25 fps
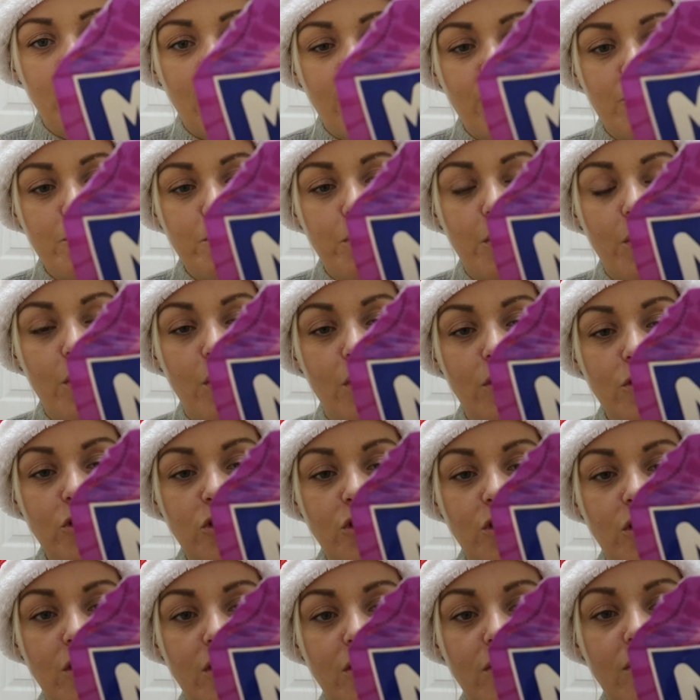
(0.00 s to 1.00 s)
7
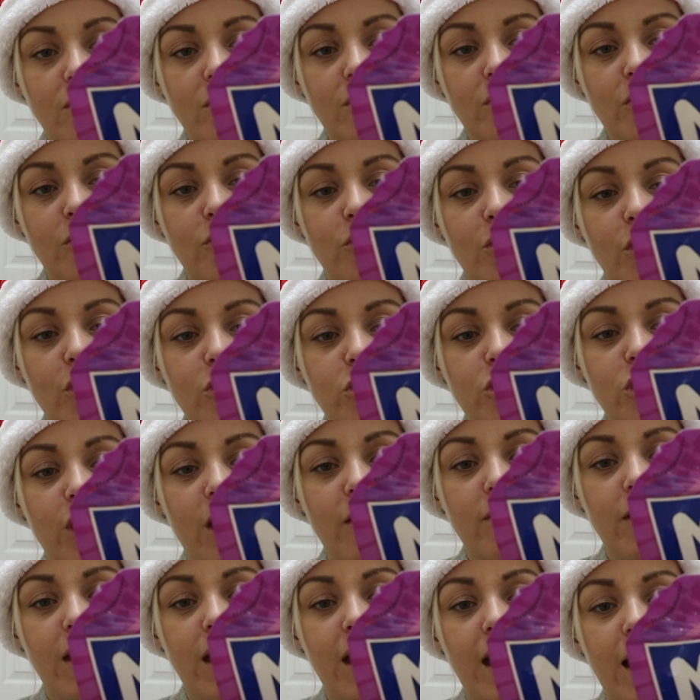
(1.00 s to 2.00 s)
portions. You've got
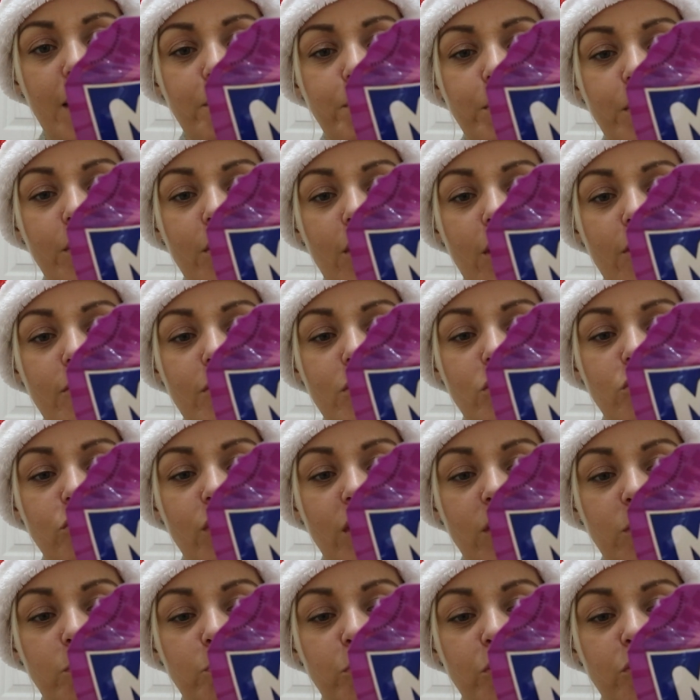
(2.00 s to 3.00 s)
cherry, apple, orange,
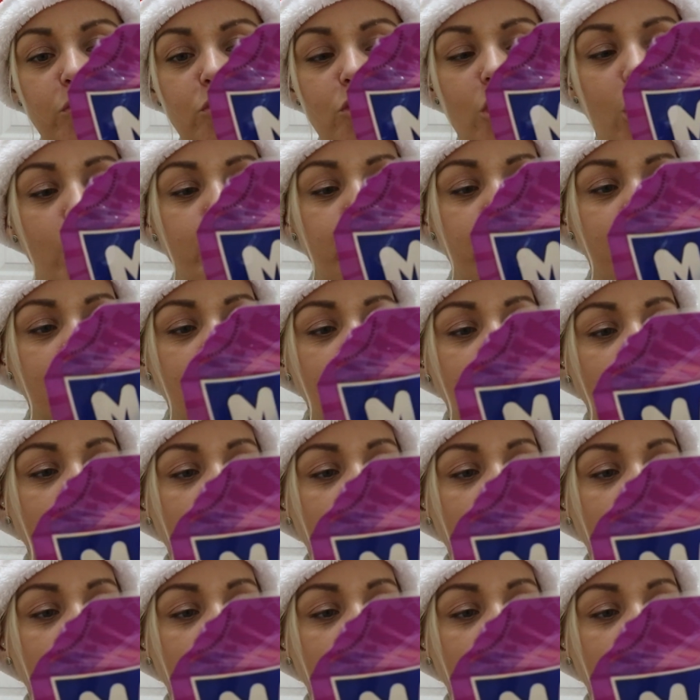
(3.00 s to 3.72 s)
raspberry, strawberry, and